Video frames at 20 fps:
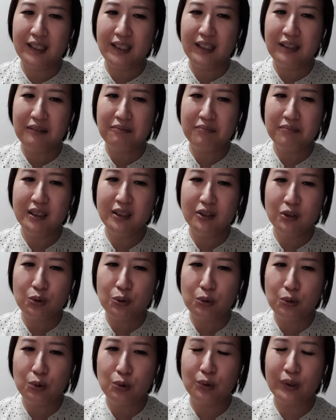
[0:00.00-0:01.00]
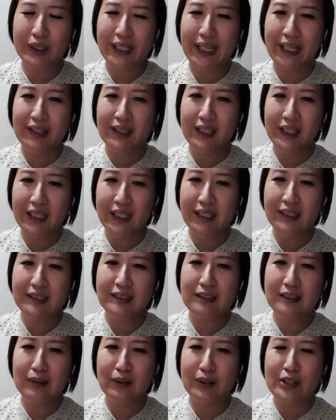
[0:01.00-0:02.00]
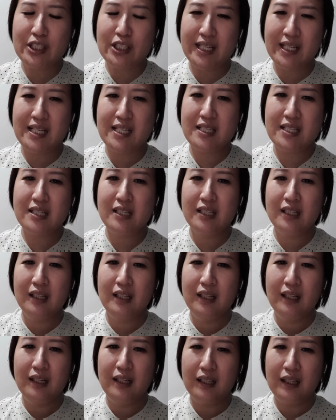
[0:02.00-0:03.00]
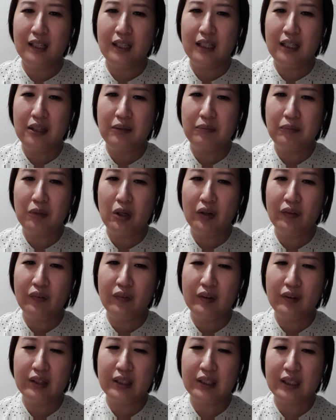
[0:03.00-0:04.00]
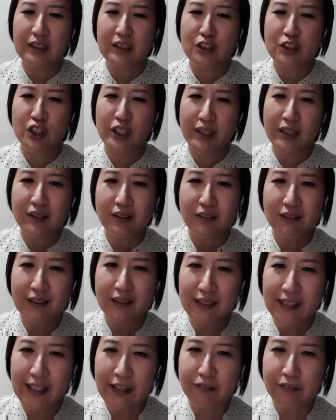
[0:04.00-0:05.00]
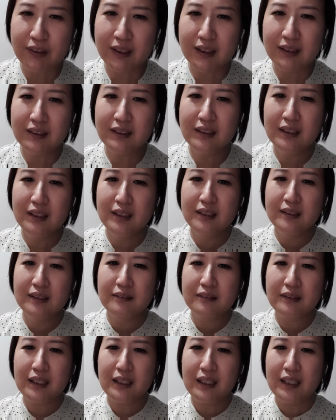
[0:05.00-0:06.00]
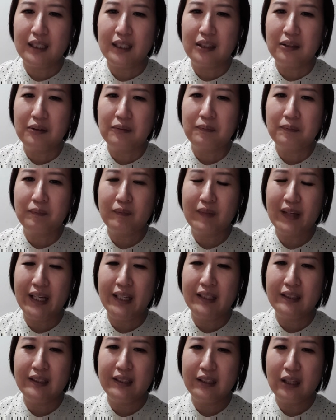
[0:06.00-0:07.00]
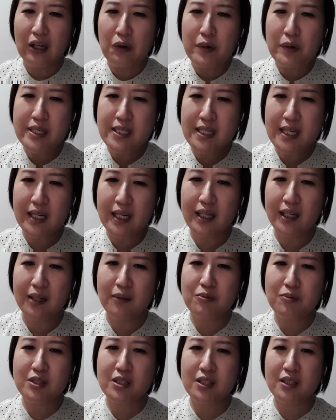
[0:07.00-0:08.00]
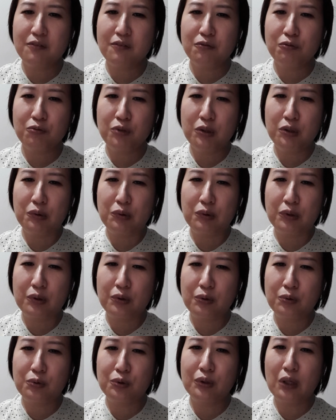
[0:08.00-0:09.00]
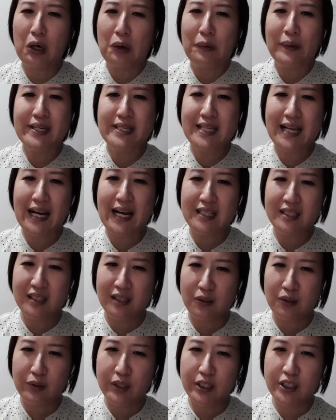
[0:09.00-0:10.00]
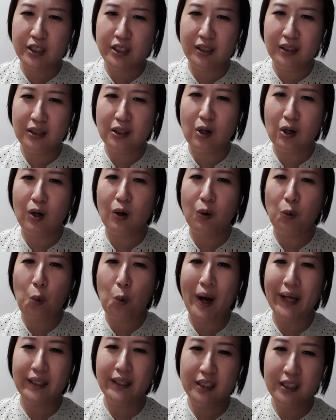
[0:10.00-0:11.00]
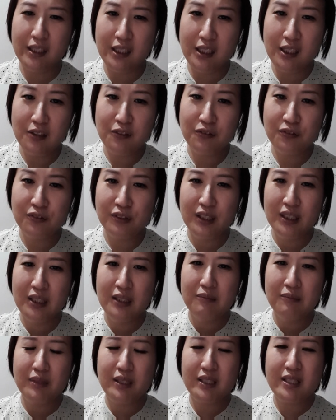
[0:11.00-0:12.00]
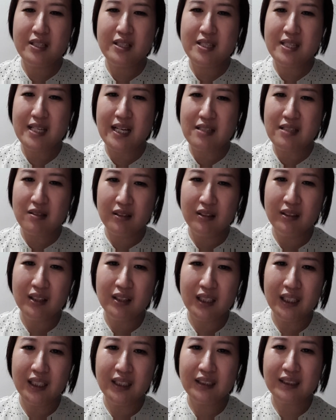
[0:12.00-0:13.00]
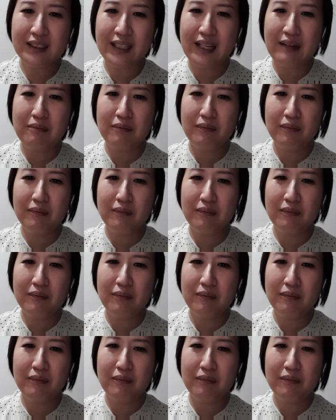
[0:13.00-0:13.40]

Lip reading: me to look at things not just on the general level, and it always helps if we could always ask the question called what if, because there are certain things that